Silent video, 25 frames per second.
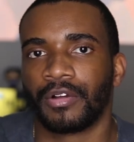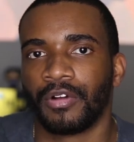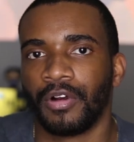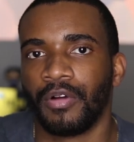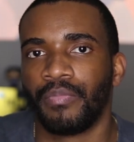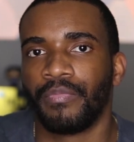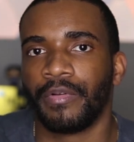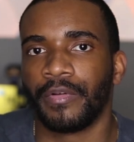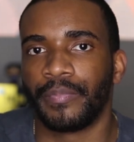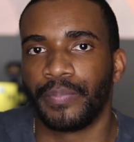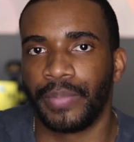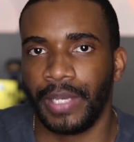
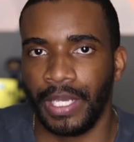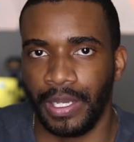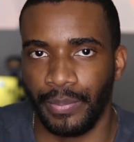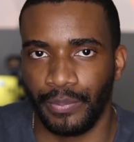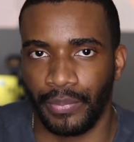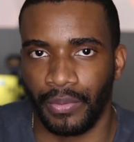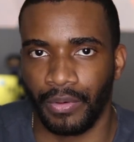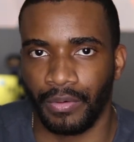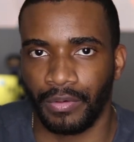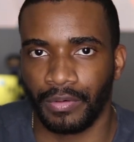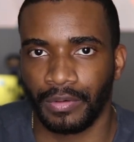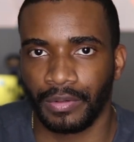group of
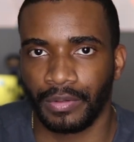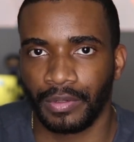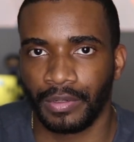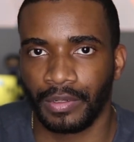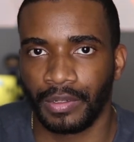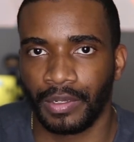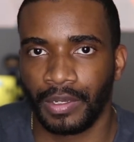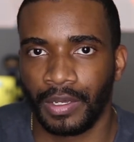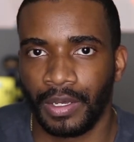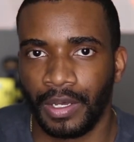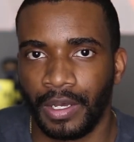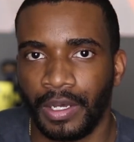people
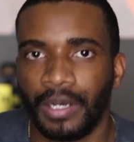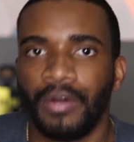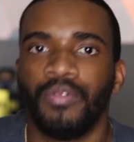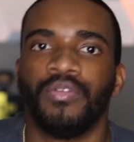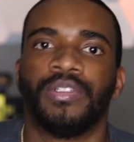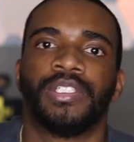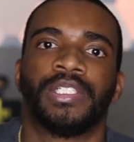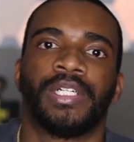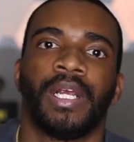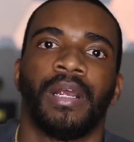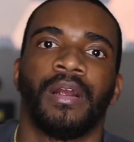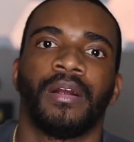who
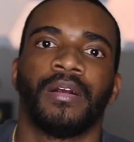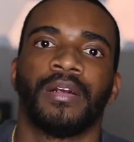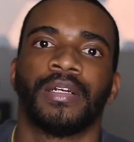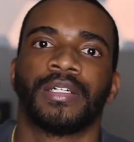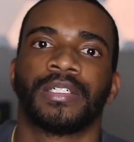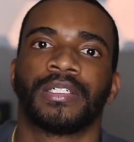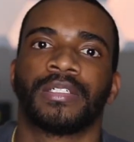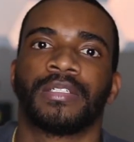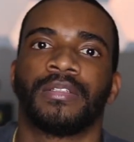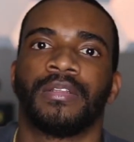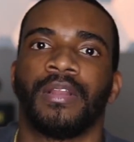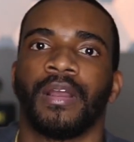
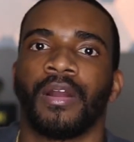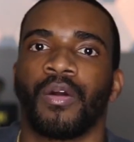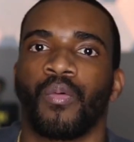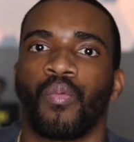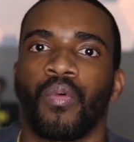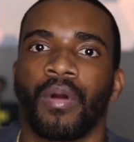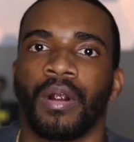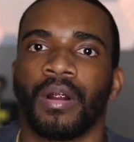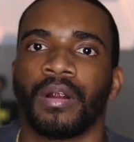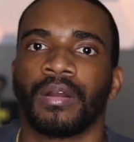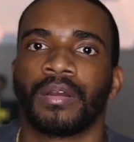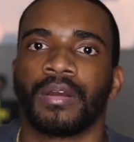cherish their
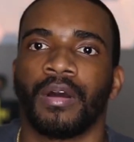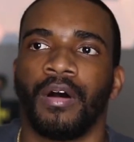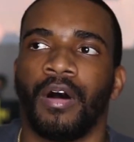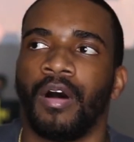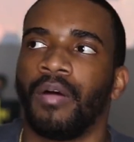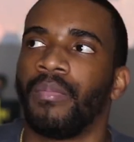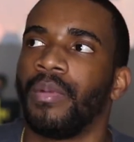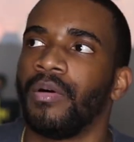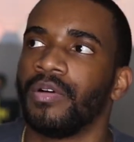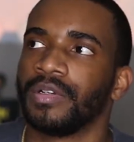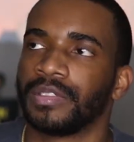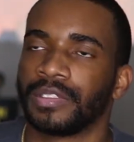work
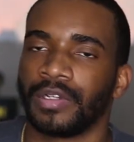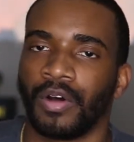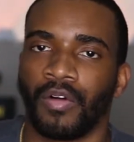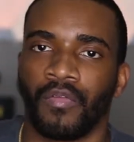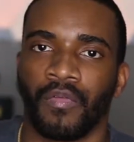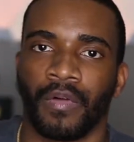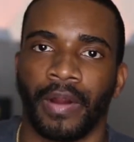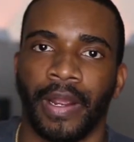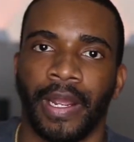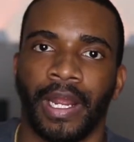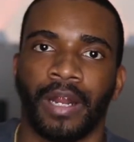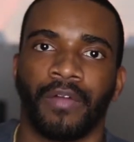almost
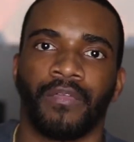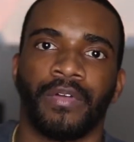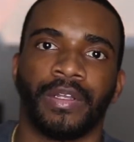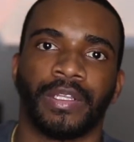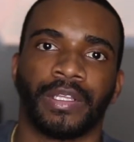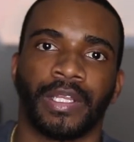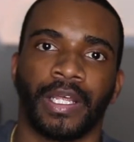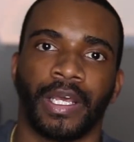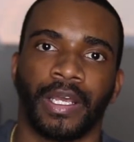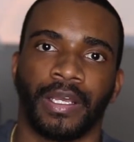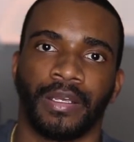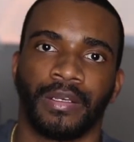over
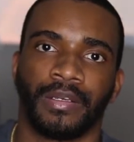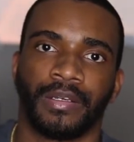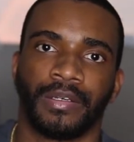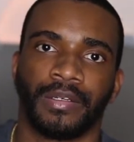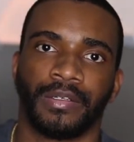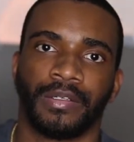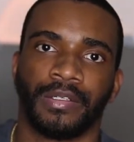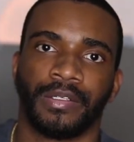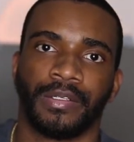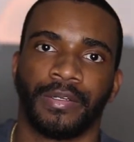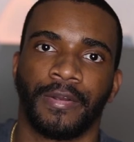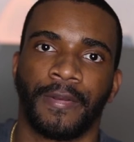everything.
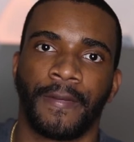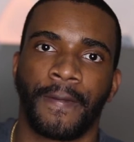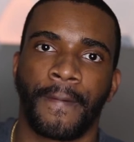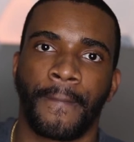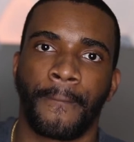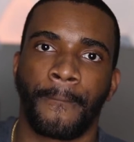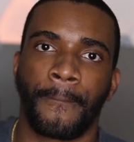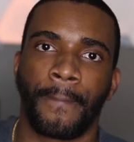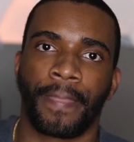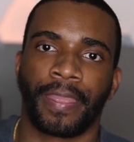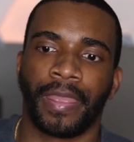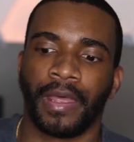
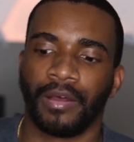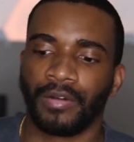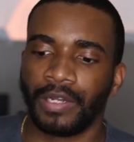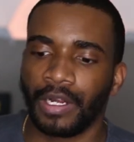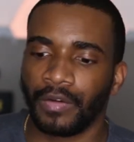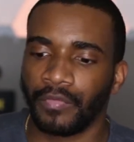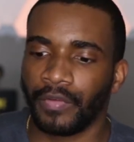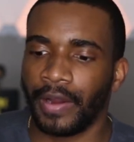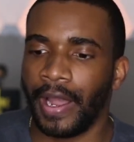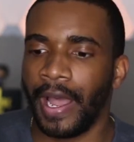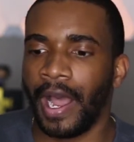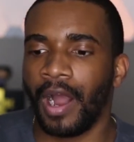They'll
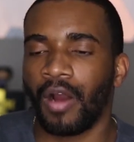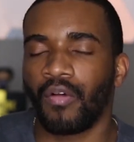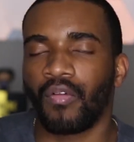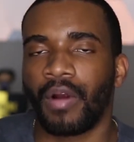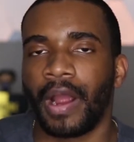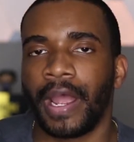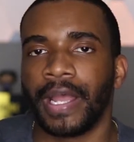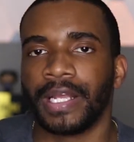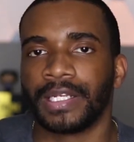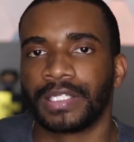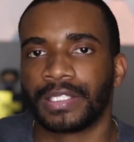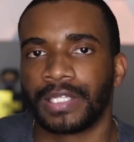never
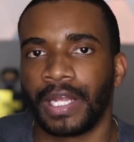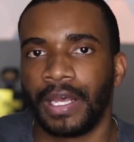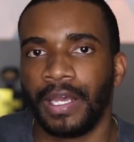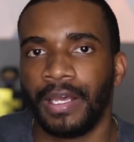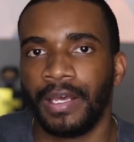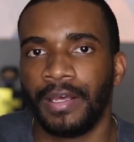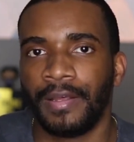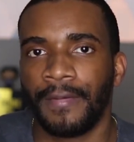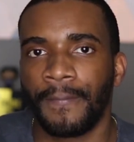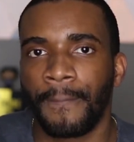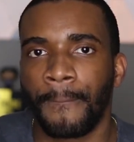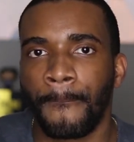outright say
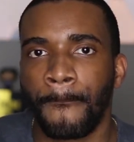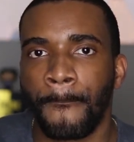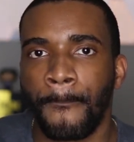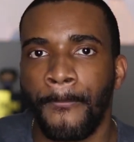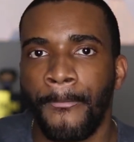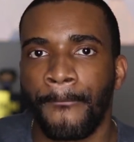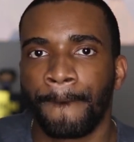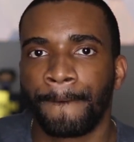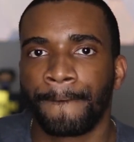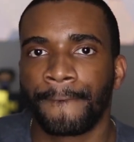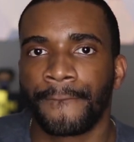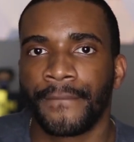it,
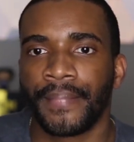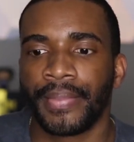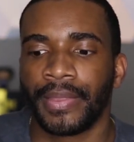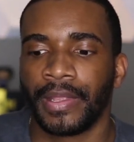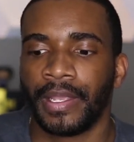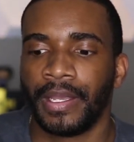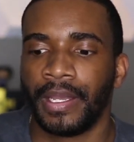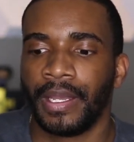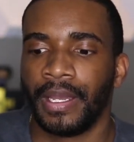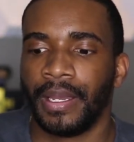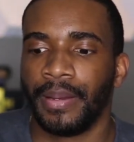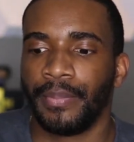
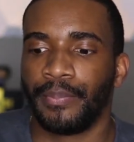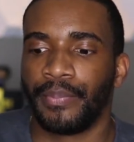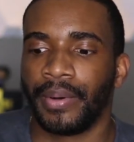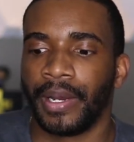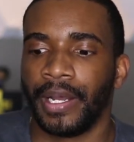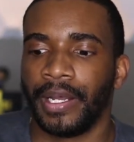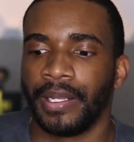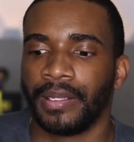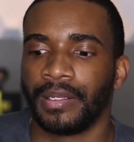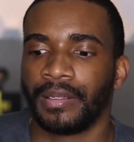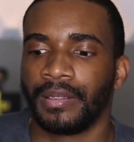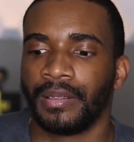
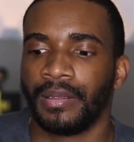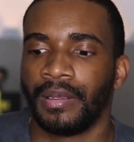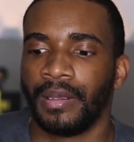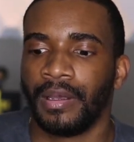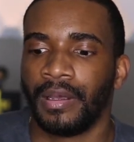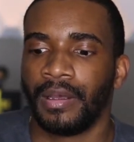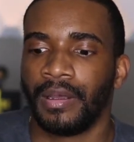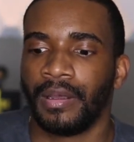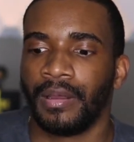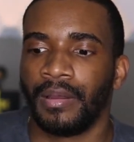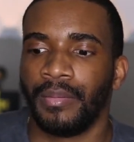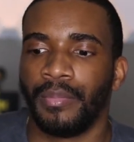but
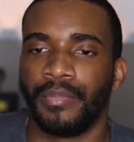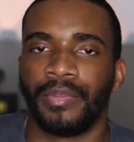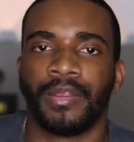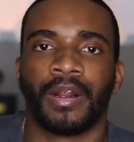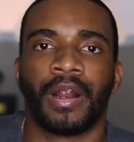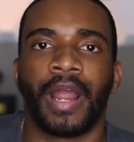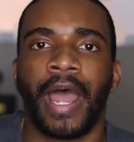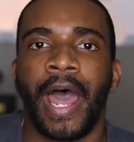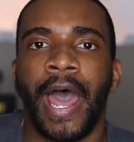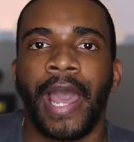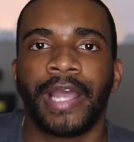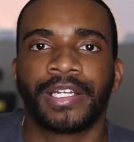
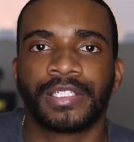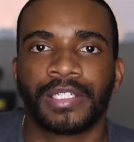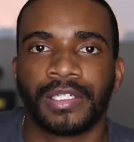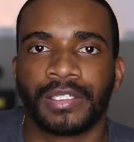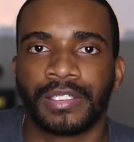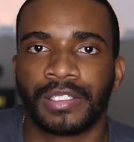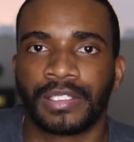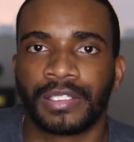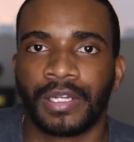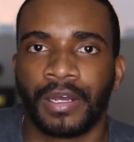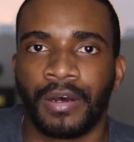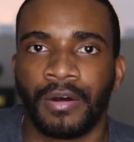their
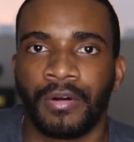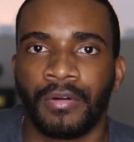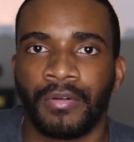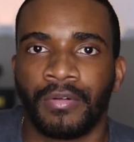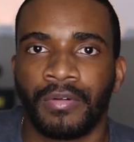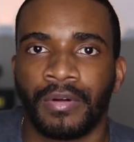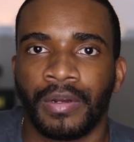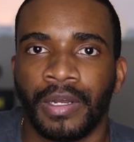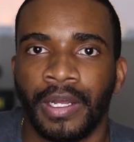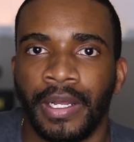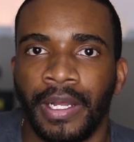actions show